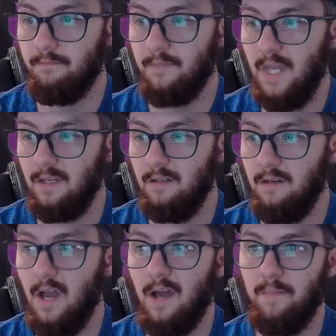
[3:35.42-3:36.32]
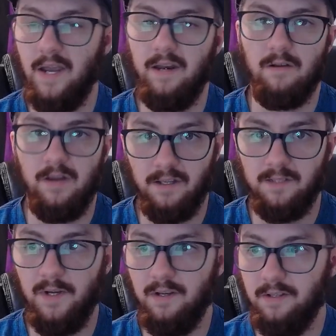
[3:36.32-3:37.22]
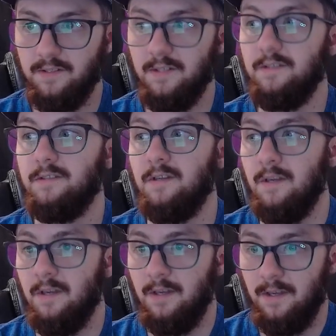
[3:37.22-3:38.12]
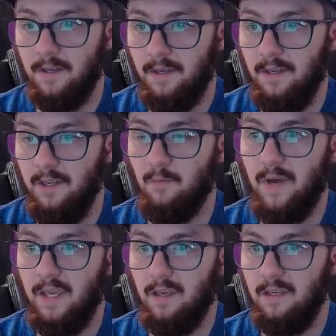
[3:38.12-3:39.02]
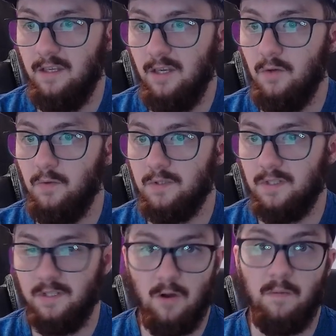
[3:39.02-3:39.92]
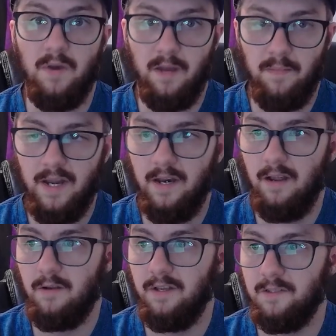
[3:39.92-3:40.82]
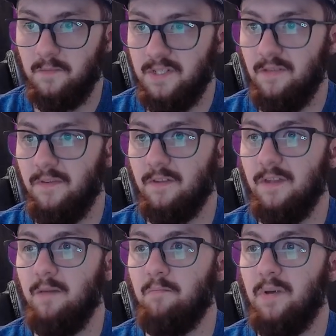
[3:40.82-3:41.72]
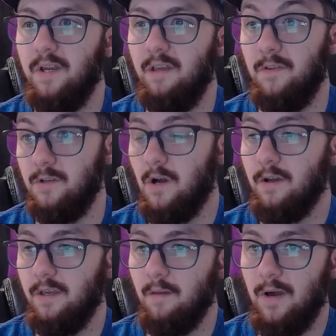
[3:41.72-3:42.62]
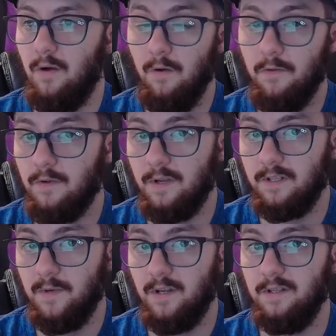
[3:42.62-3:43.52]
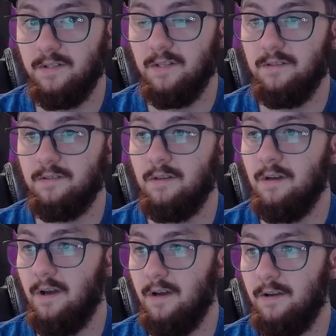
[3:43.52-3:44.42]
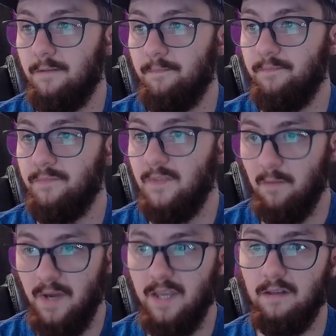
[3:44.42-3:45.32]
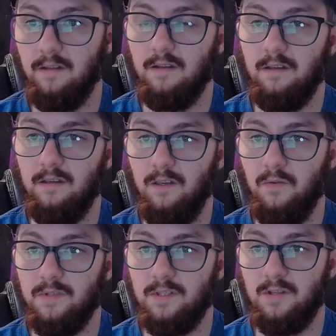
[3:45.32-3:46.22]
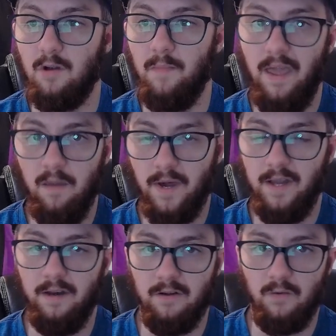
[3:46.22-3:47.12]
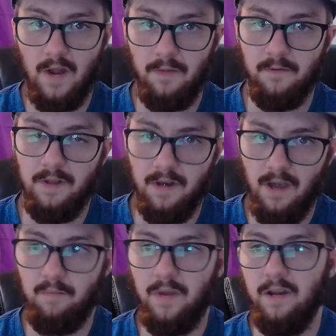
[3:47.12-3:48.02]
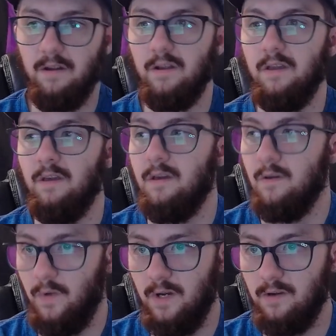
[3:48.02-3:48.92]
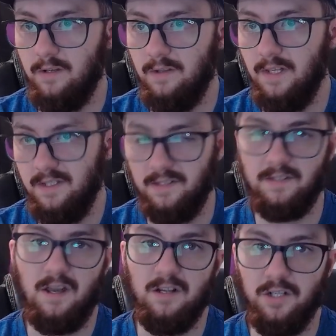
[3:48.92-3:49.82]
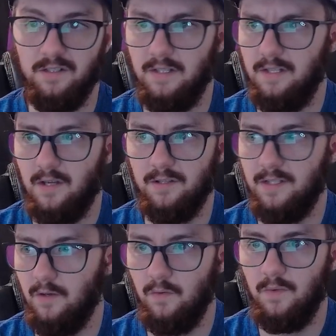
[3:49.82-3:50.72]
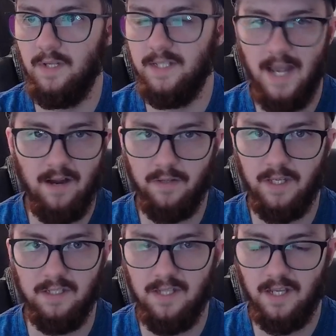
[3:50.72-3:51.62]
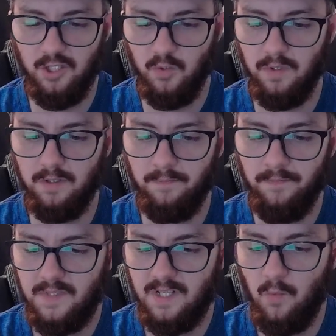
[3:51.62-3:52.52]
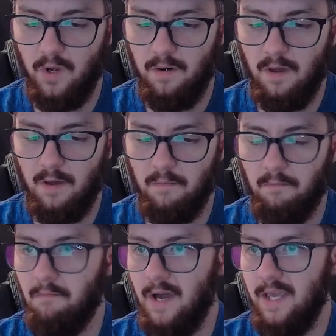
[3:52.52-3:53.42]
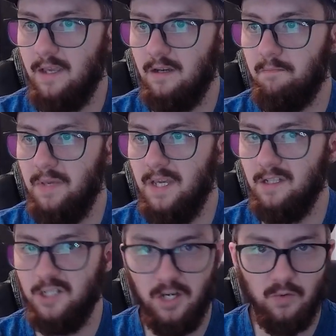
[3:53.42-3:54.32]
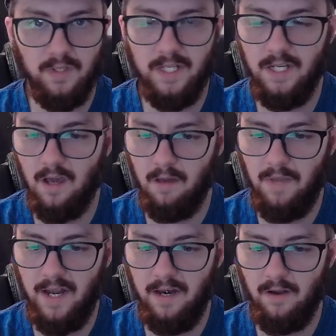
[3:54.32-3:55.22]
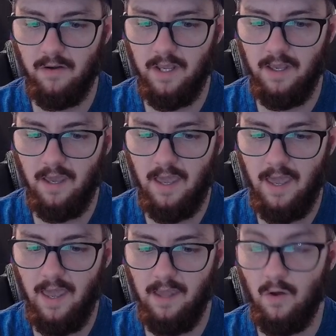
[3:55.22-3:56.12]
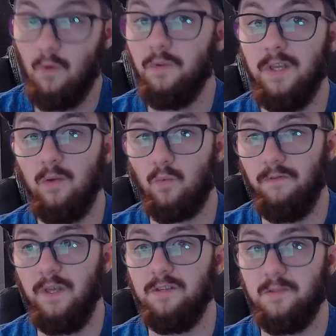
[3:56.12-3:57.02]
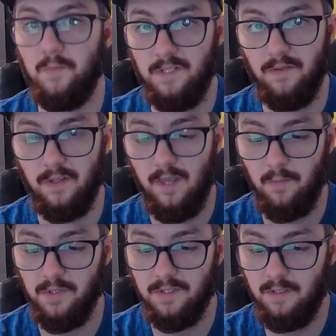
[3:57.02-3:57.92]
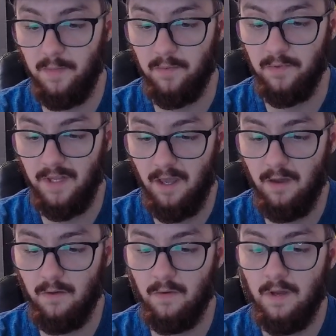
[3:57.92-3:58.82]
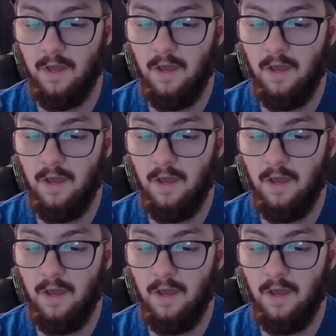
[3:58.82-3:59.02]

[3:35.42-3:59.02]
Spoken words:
like non-binary experiences, you might use the term non-binary specifically, but if you're talking about Otherin experiences, you might use the term a-binary rather than non-binary when you're in these discussions. It's also entirely contextual. Someone might be generally non-binary and only reveal specific labels to people they know.